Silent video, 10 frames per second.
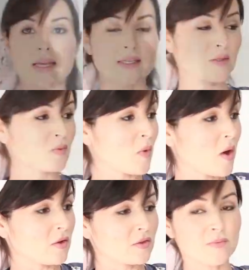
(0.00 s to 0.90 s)
This
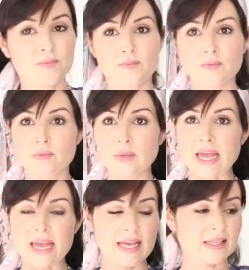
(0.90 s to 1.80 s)
one
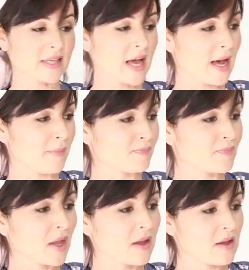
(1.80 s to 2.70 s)
is
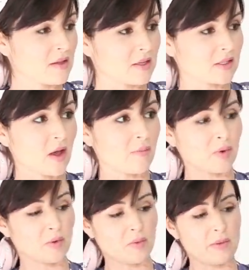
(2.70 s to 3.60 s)
the
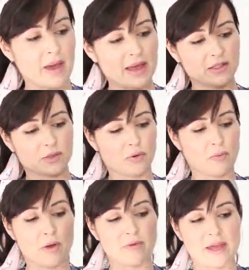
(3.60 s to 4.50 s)
sample that we made to
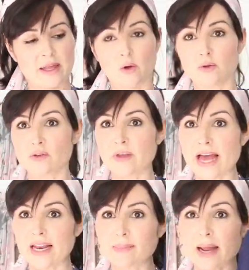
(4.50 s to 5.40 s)
promote the launch of the Ella